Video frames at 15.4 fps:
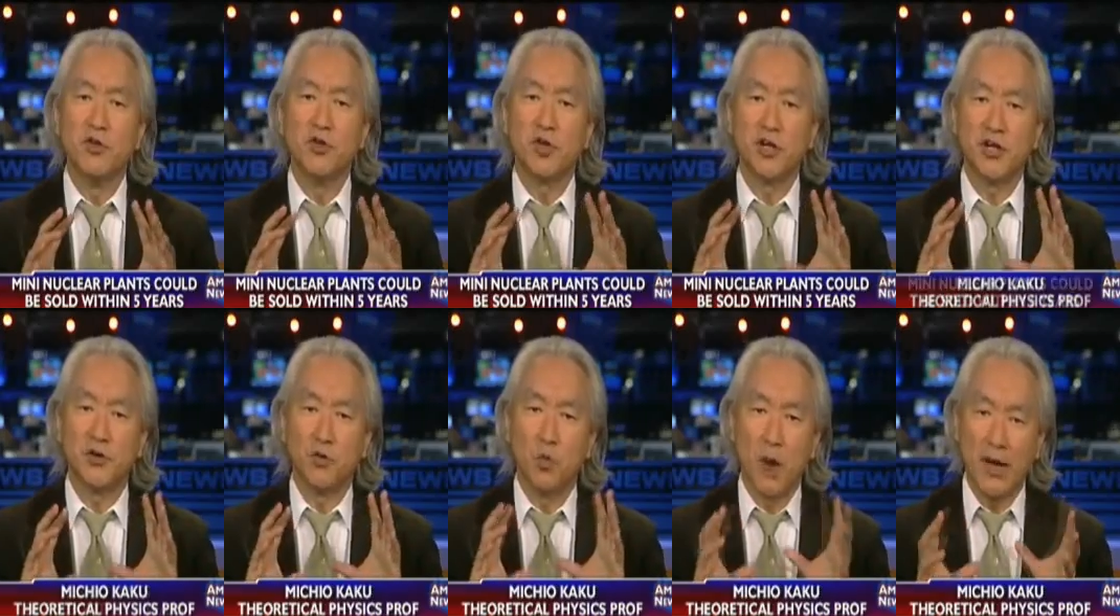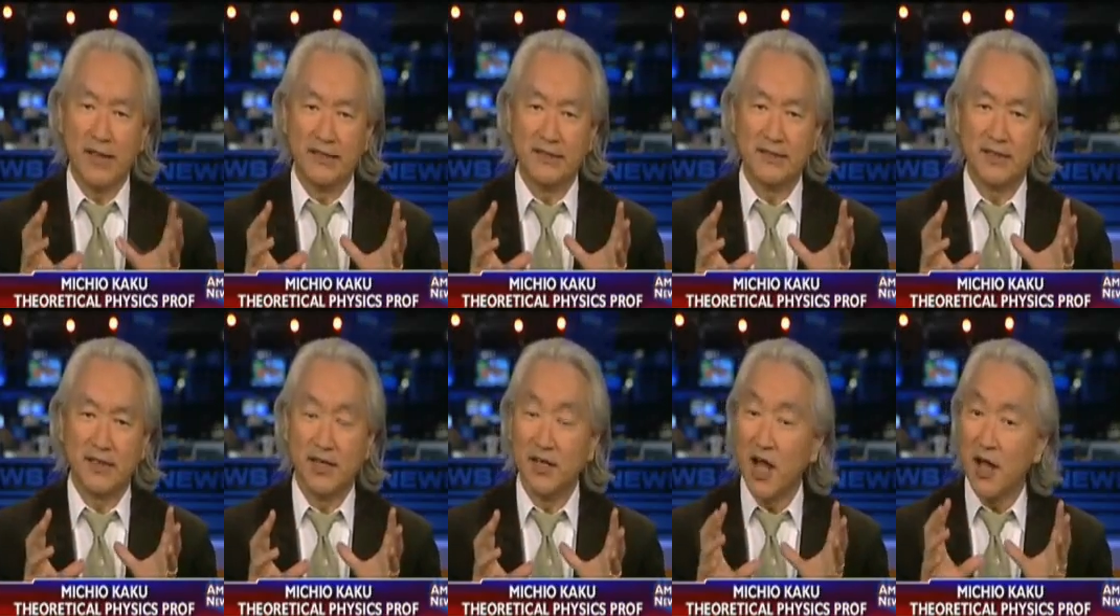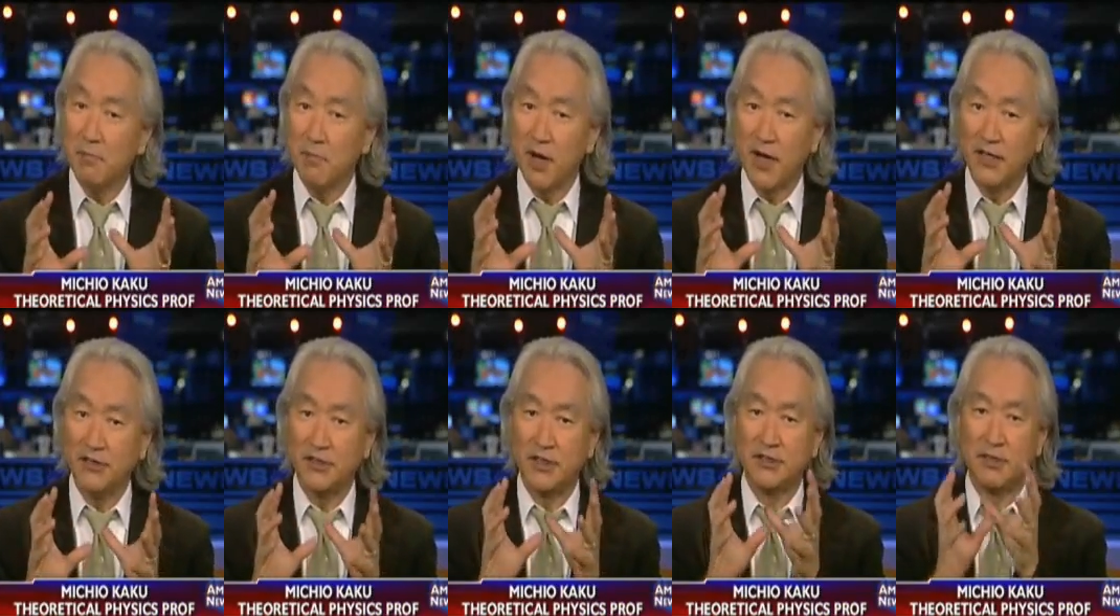the nuclear waste. Not
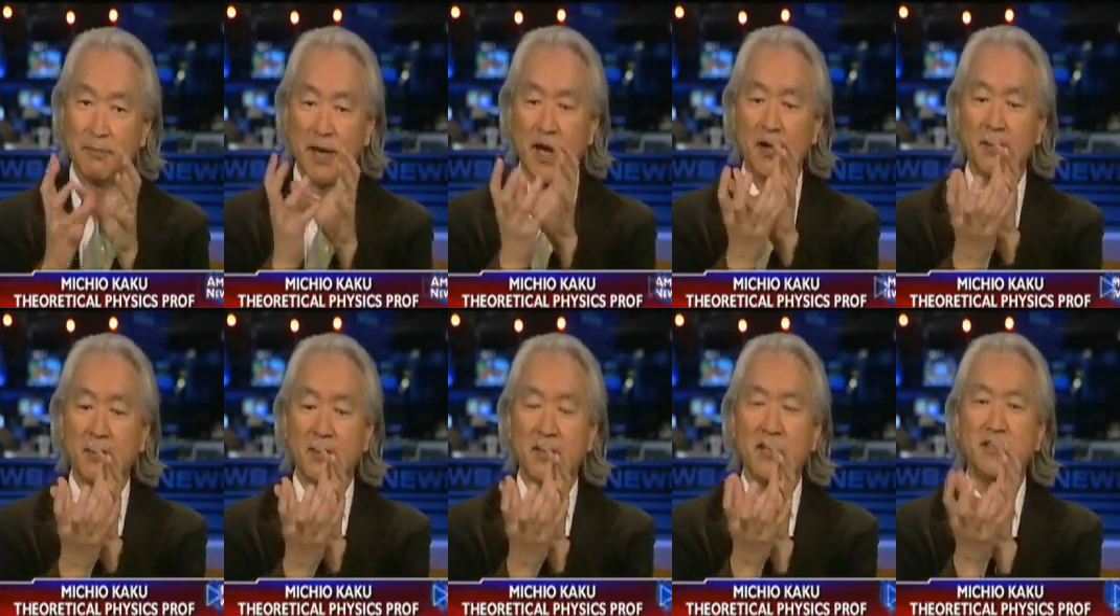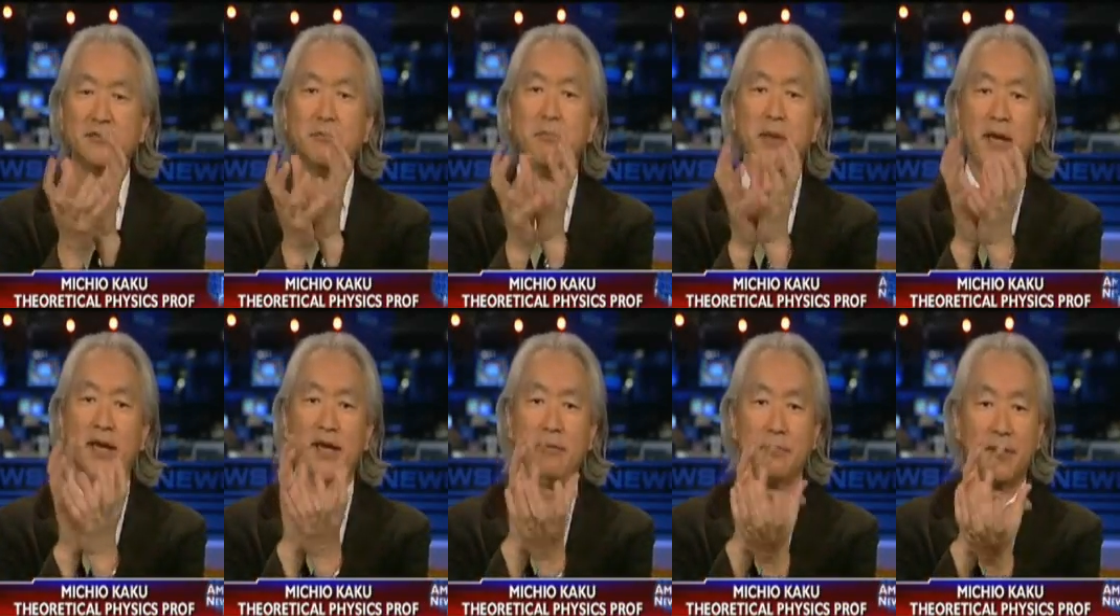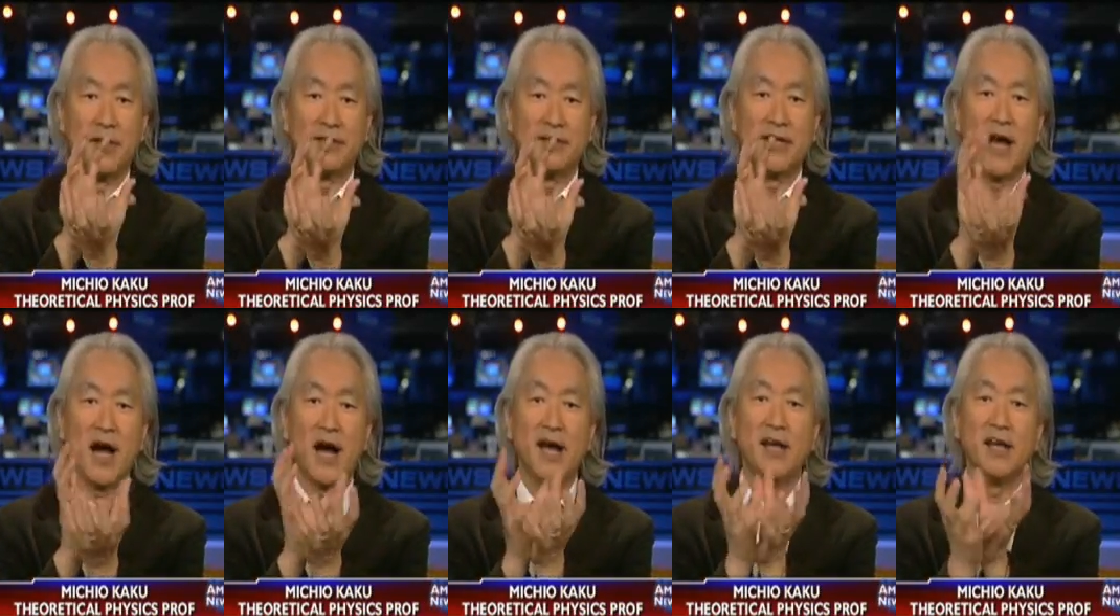much. It's about this big, but it's
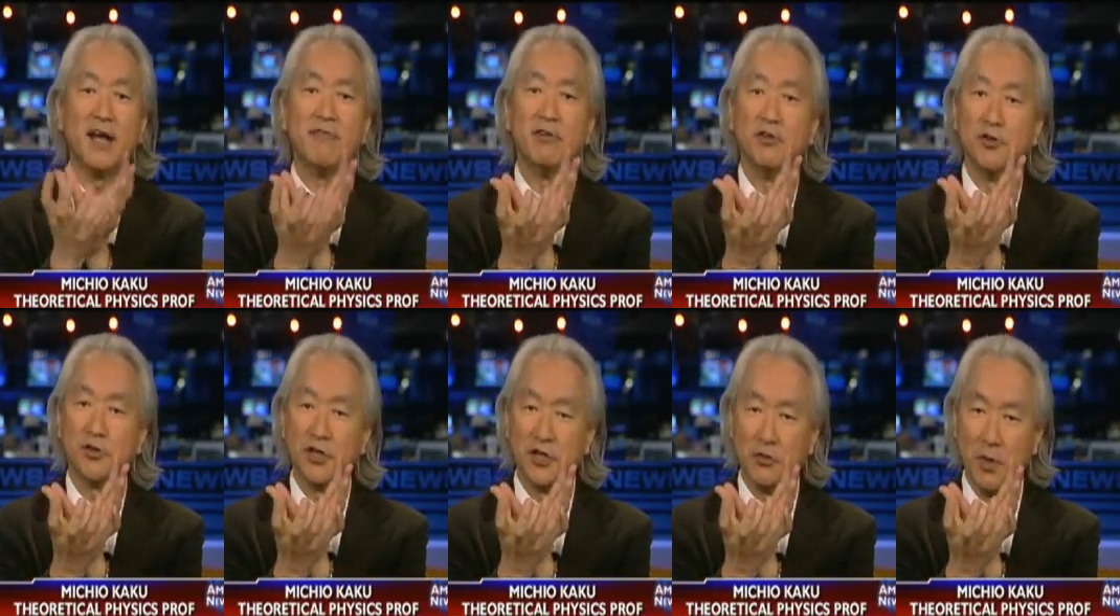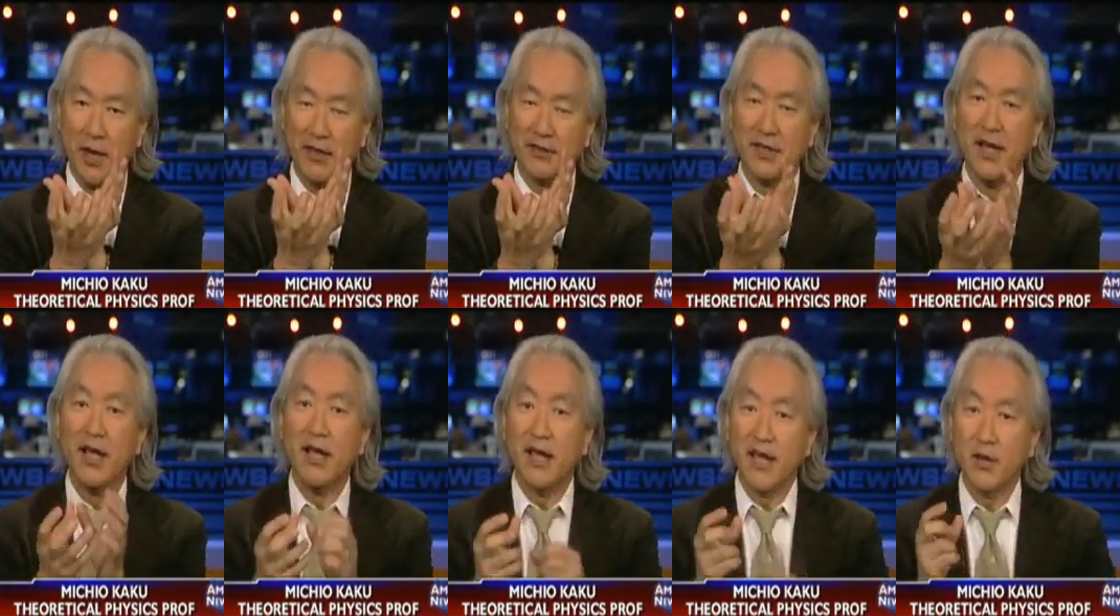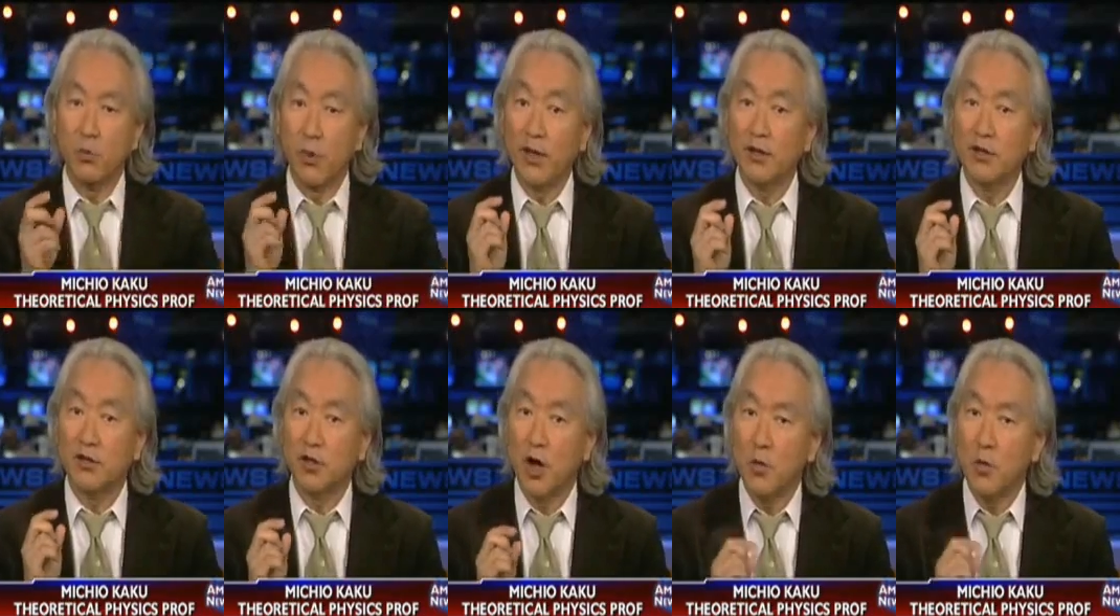high-level nuclear waste. It
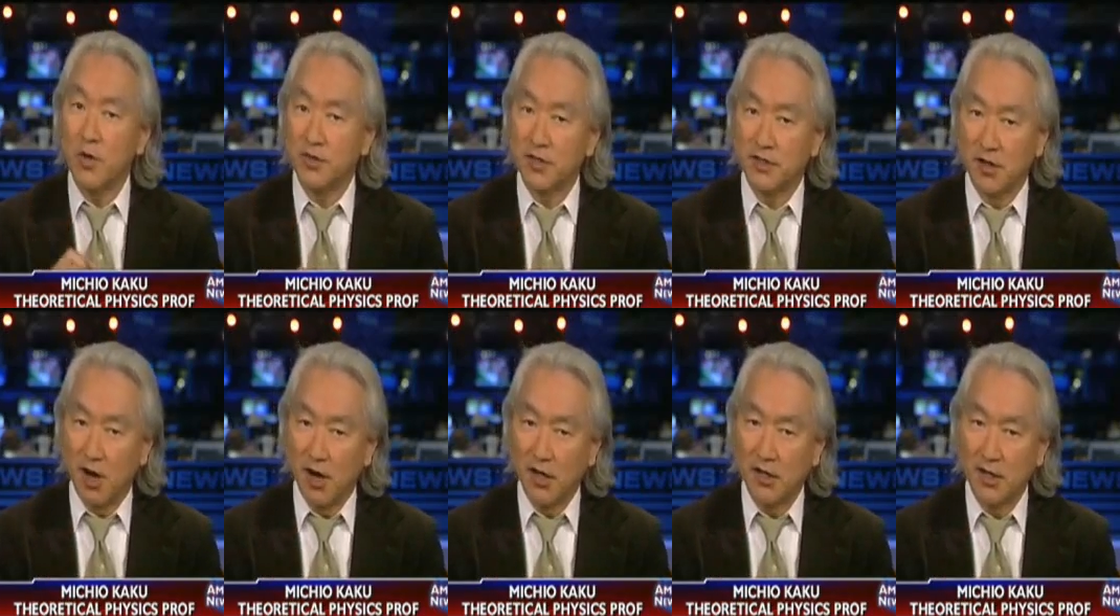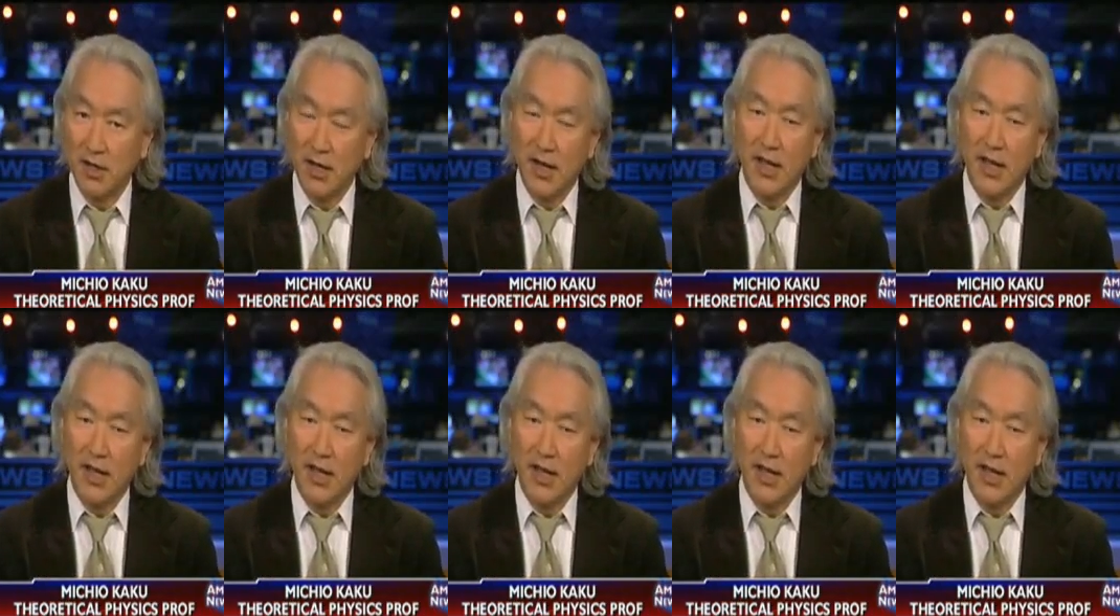will glow in the dark.